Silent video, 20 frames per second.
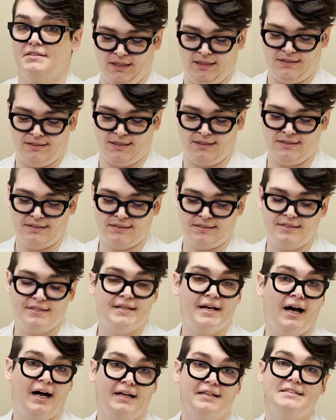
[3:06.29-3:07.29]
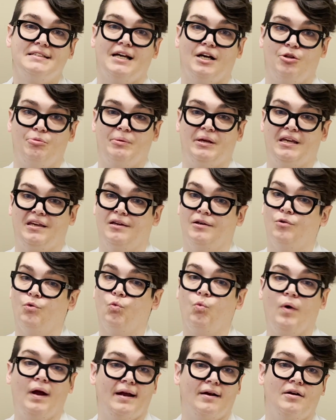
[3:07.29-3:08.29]
It does not tell me
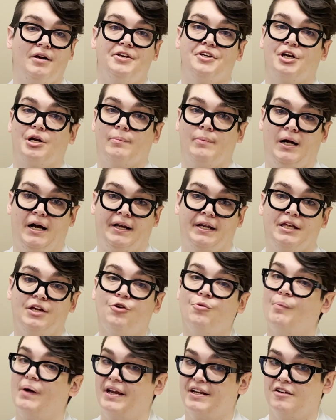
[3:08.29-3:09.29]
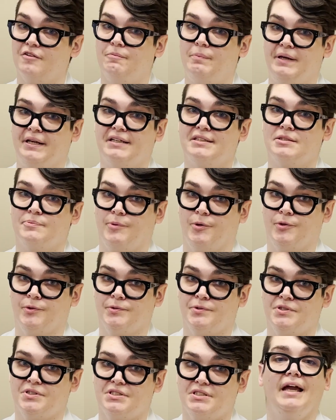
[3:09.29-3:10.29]
where on your body you might have been
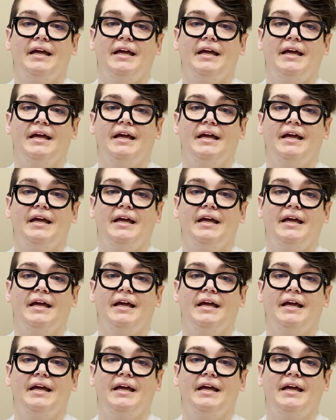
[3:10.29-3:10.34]
exposed,